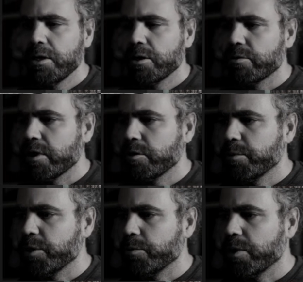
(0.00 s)
ground
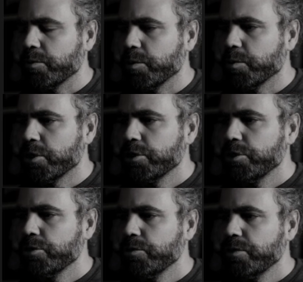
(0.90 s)
about what we wanted to
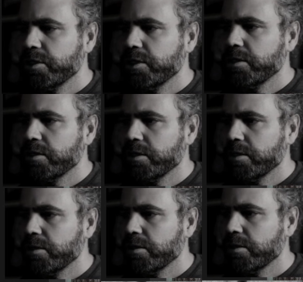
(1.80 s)
do. See
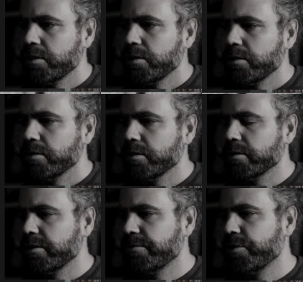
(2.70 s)
little
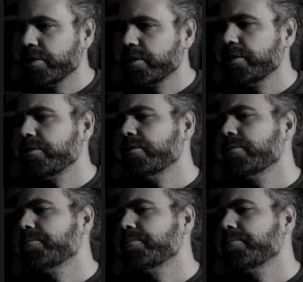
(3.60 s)
difference here.